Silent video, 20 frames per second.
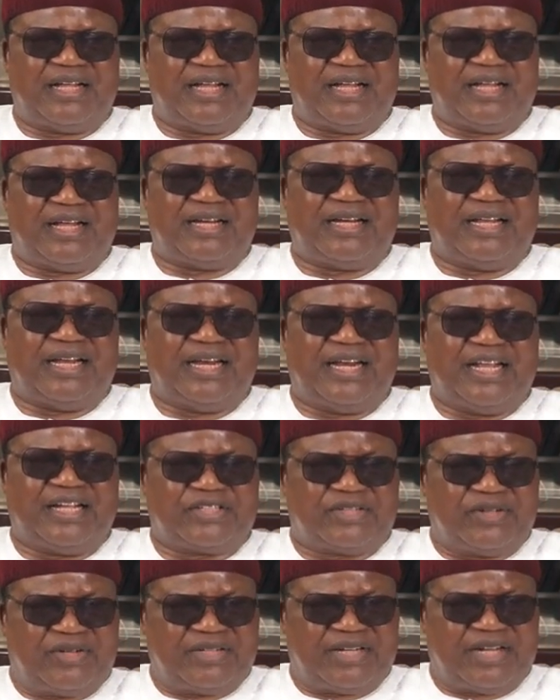an
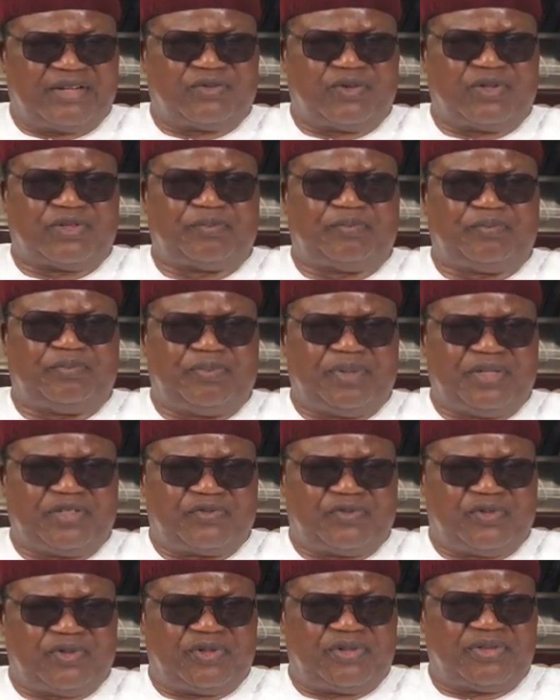election that was
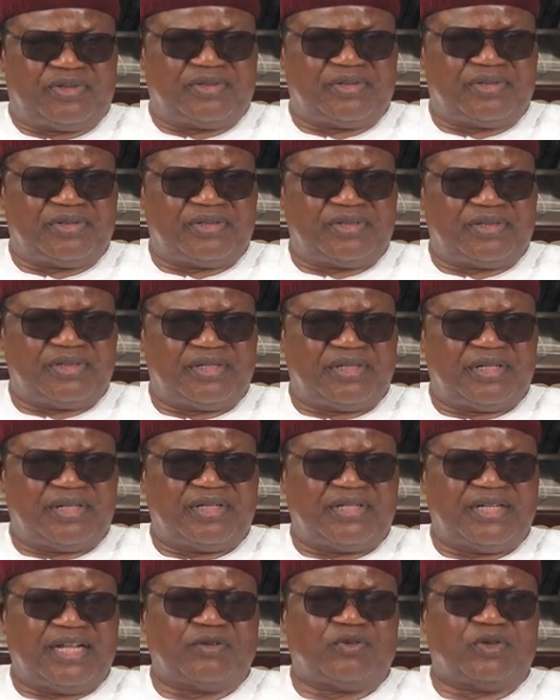peaceful,
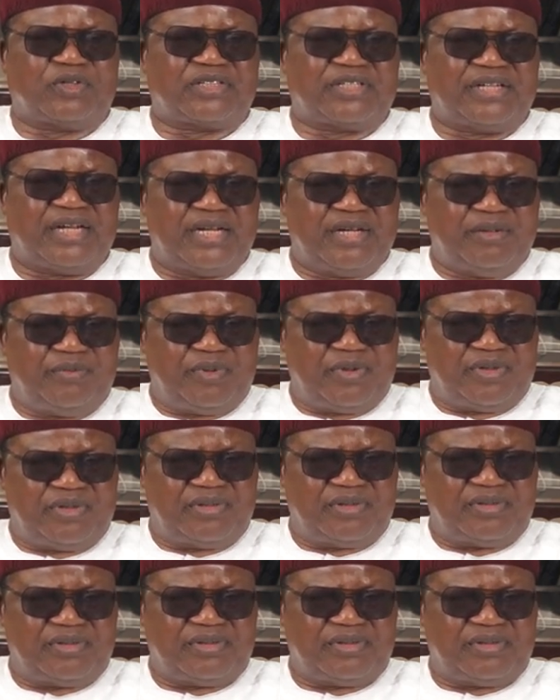that was
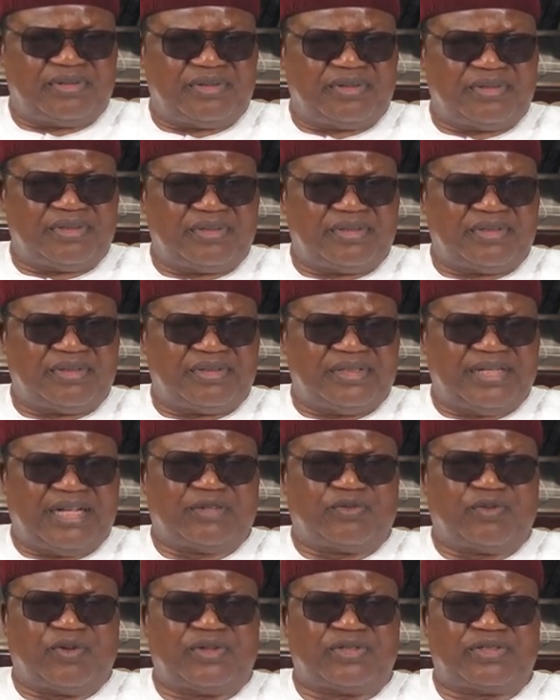credible,
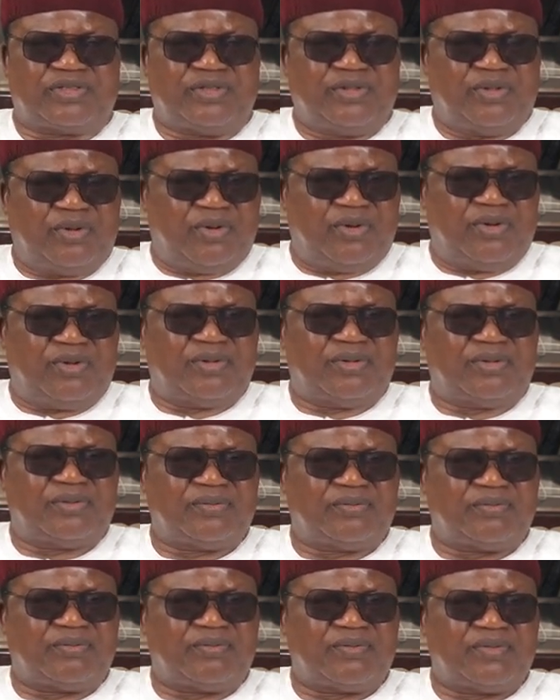that was,
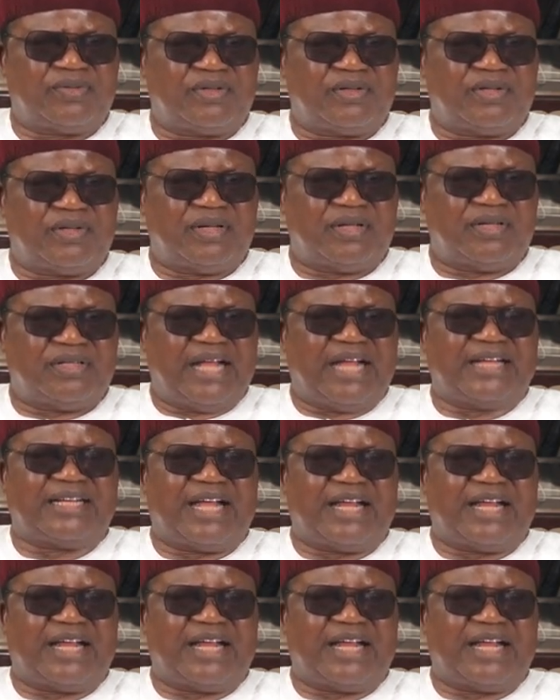that